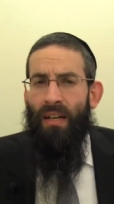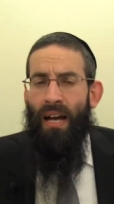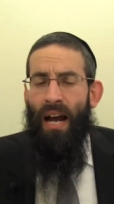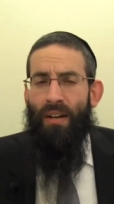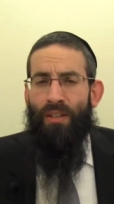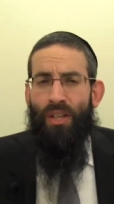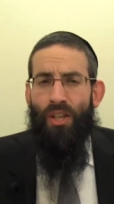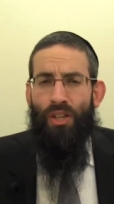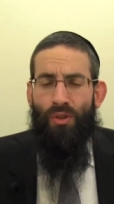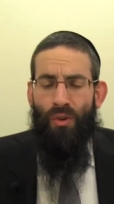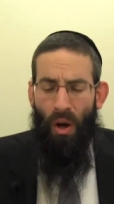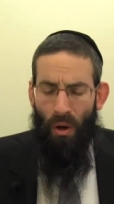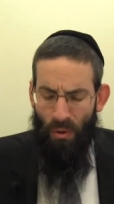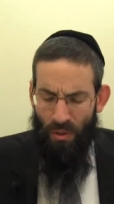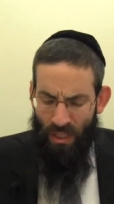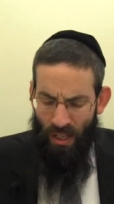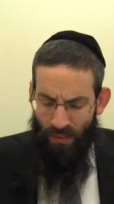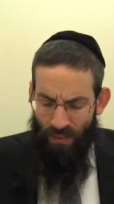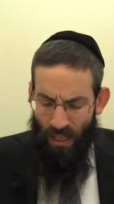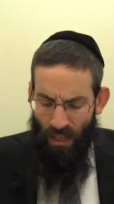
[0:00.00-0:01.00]
Eretz Yisrael
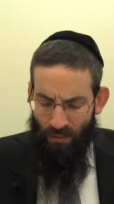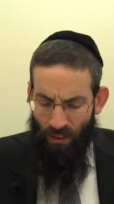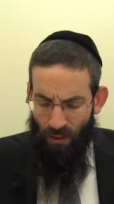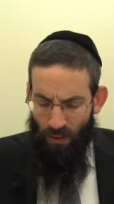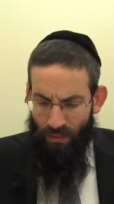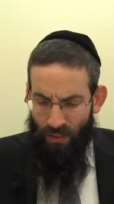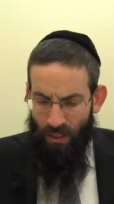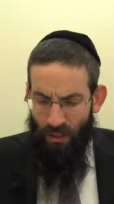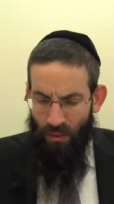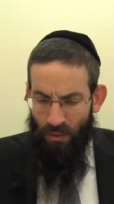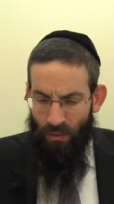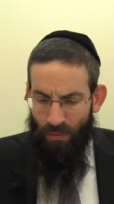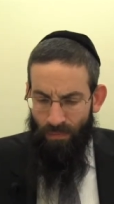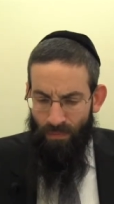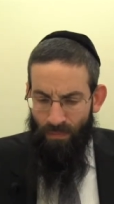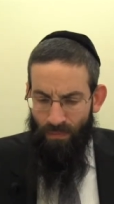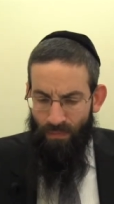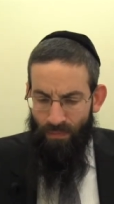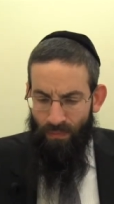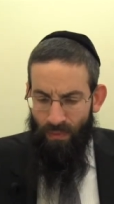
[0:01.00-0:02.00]
was given to Avram Avinu
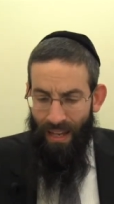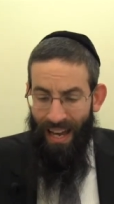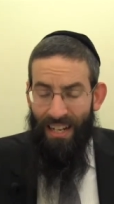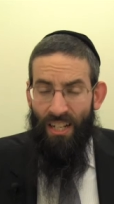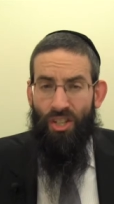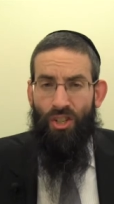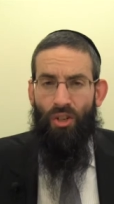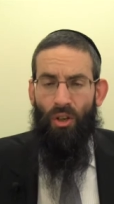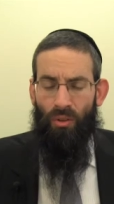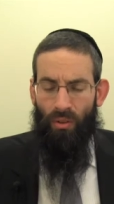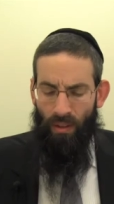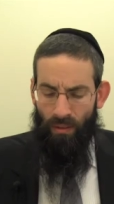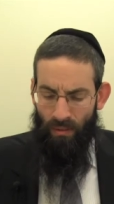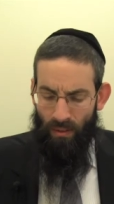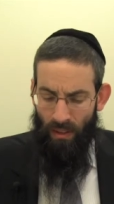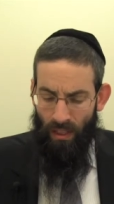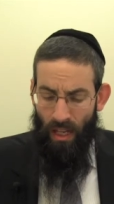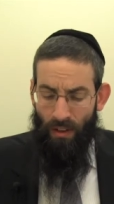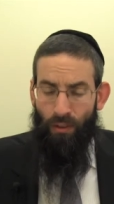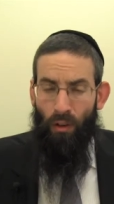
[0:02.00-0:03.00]
and his children.
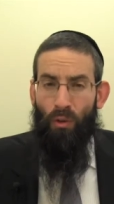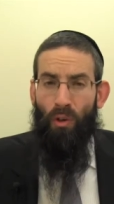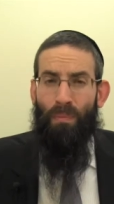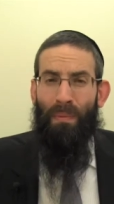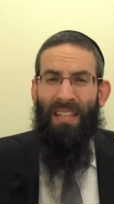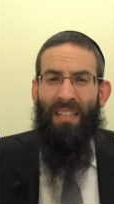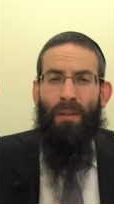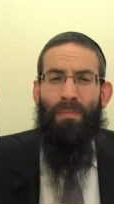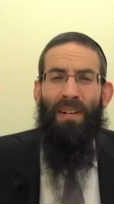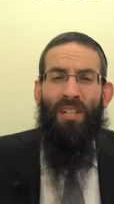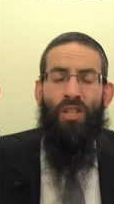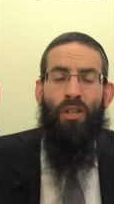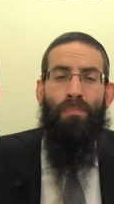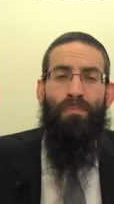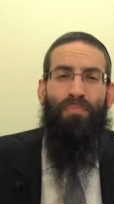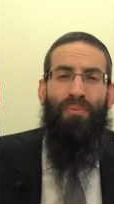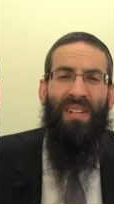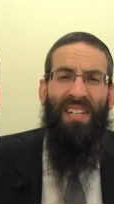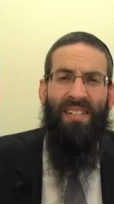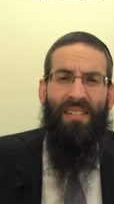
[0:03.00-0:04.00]
Therefore, we're meant to mention
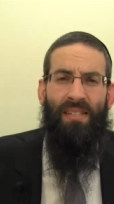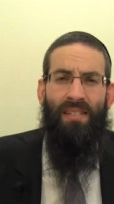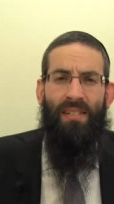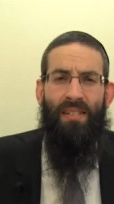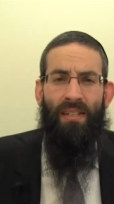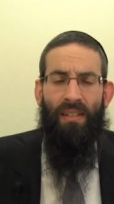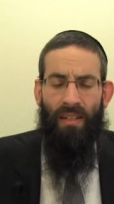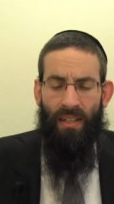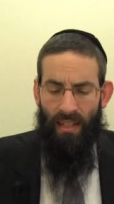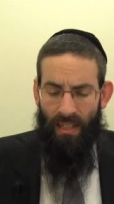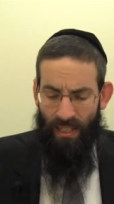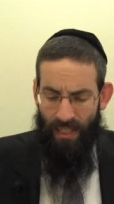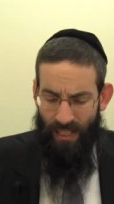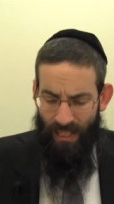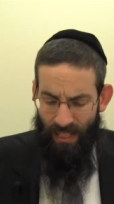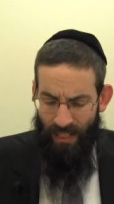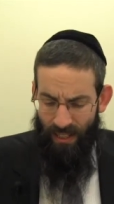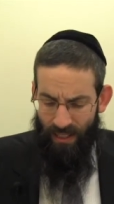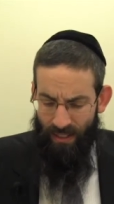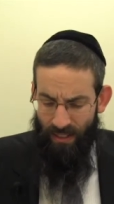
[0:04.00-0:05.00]
bris
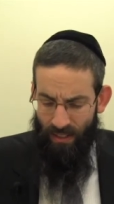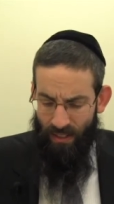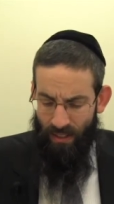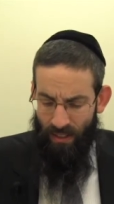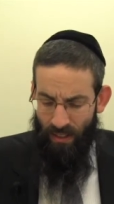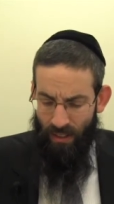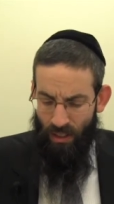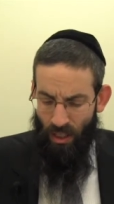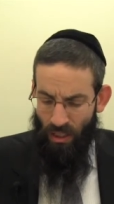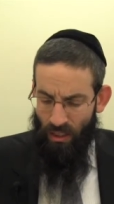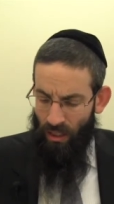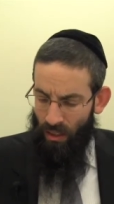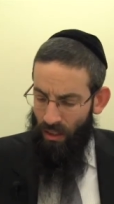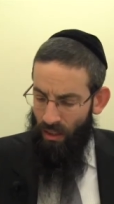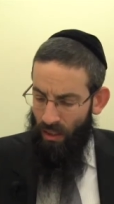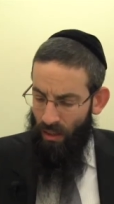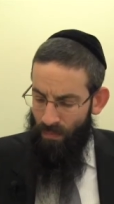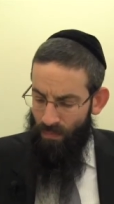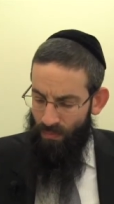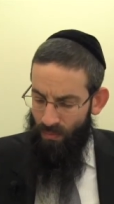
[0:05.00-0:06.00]
in
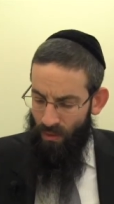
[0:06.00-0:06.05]
Noidilcha.